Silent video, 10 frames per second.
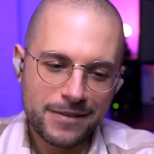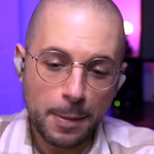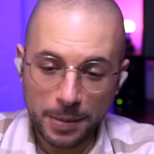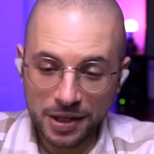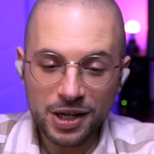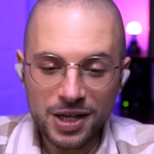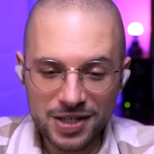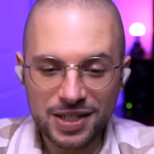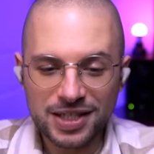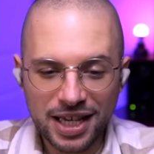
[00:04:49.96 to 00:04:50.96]

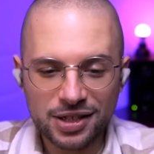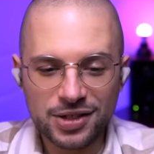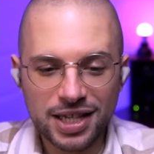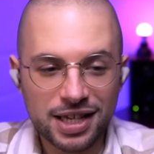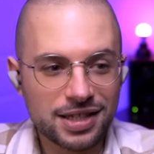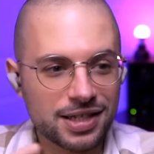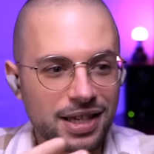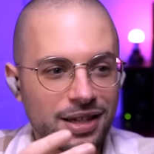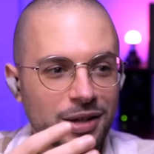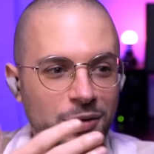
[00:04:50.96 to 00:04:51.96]
because the title says
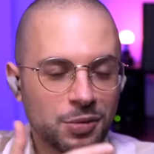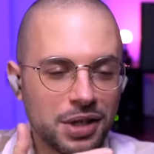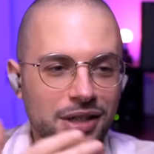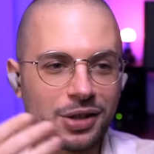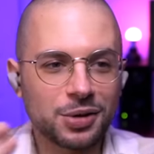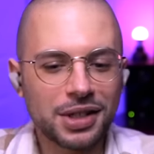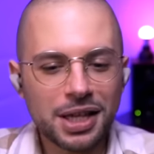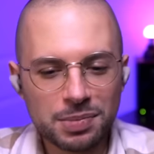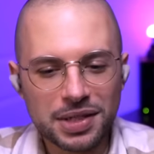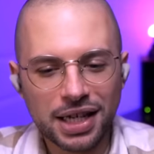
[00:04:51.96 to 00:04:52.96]
real or
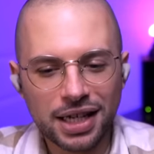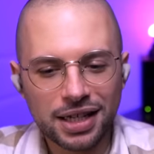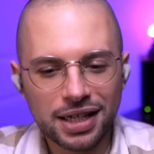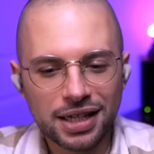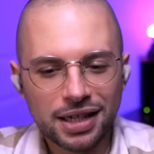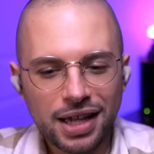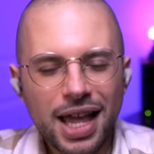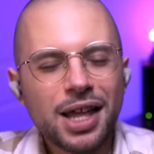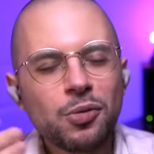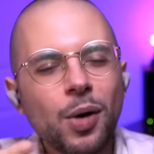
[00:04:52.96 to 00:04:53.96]
lip sync,
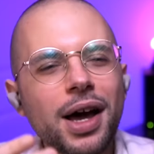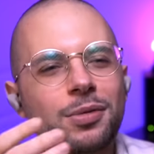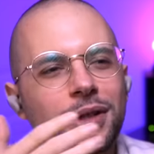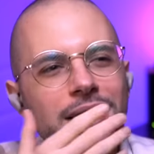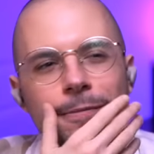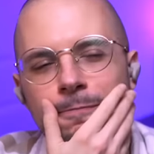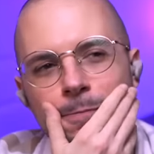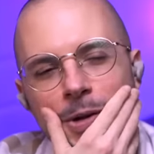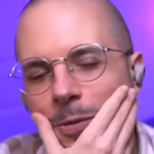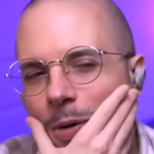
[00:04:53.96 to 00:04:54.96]
and why would it
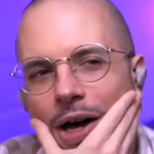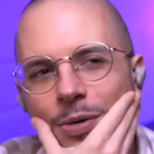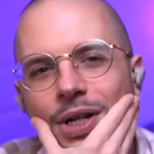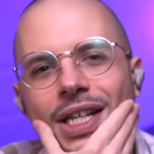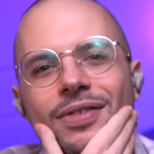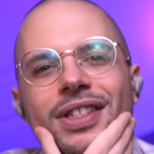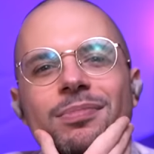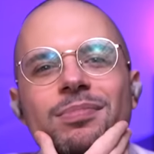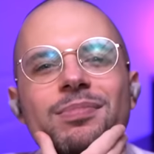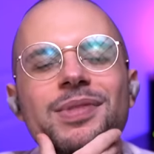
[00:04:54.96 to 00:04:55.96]

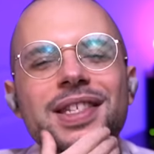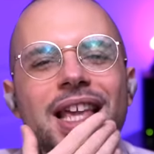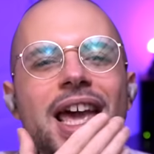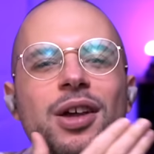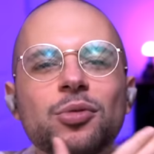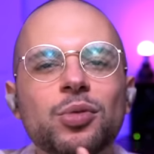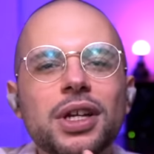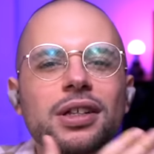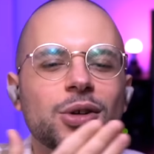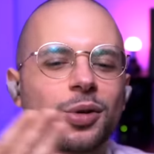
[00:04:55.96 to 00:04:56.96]
even say
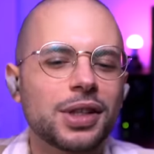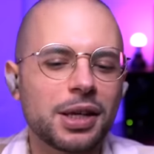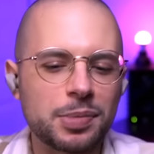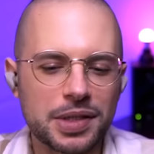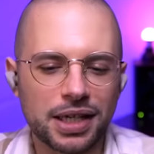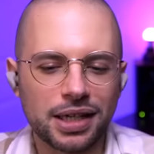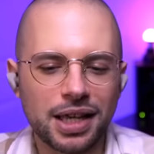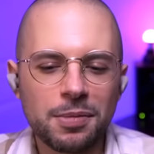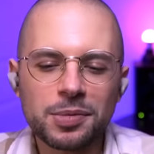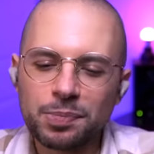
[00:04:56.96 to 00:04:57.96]
real or lip sync?
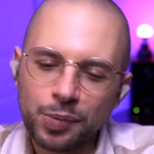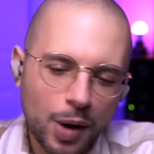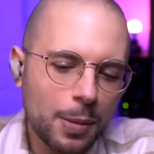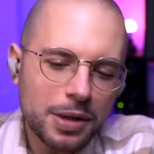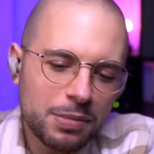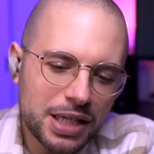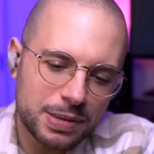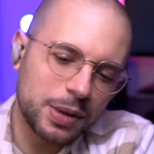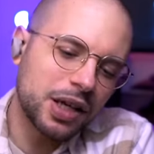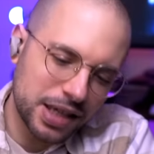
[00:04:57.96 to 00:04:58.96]
It probably
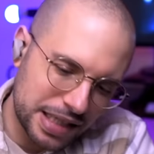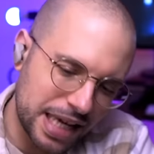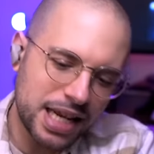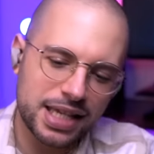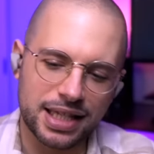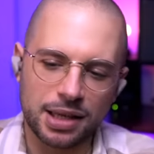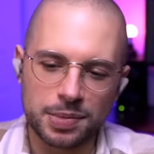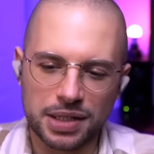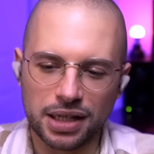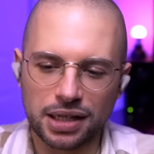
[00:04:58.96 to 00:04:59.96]
means because it is
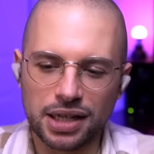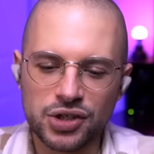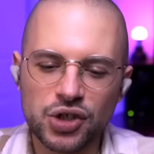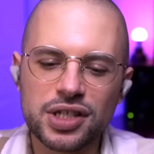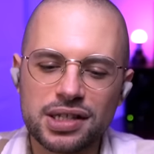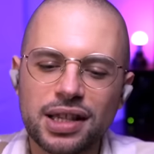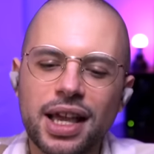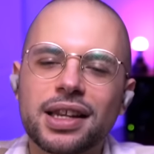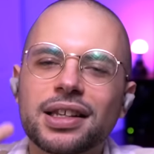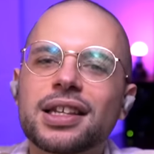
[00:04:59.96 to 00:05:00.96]
lip sync. It's just
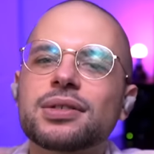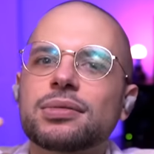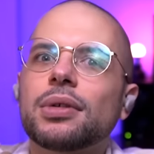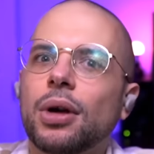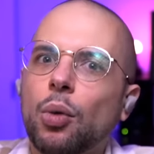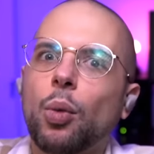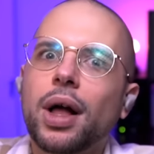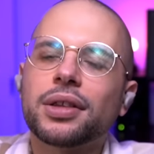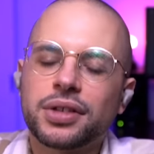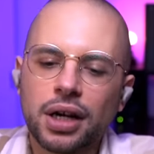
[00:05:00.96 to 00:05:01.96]
that it's
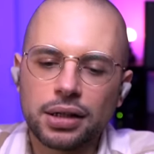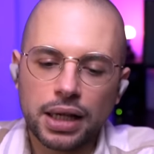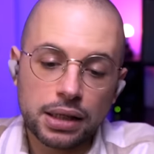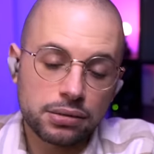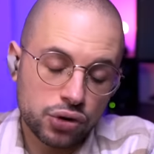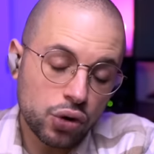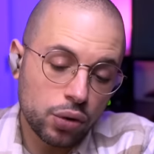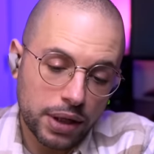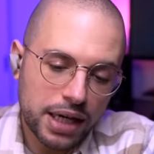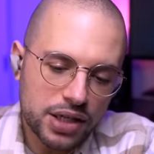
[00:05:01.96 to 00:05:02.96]
well done. And
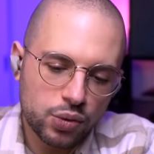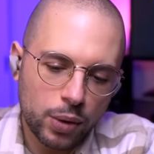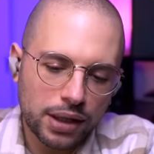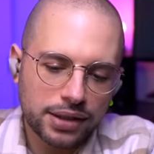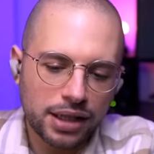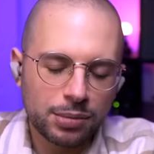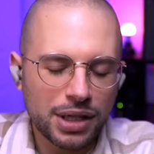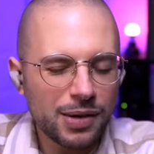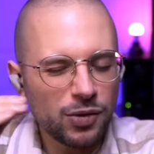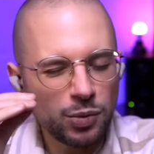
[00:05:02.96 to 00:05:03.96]
true, it is well done,
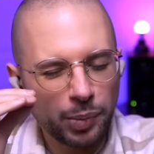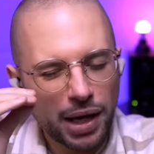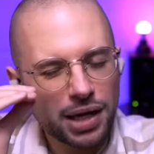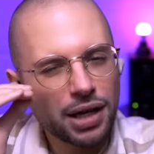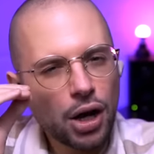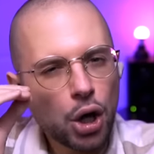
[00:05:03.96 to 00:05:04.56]
but if you pay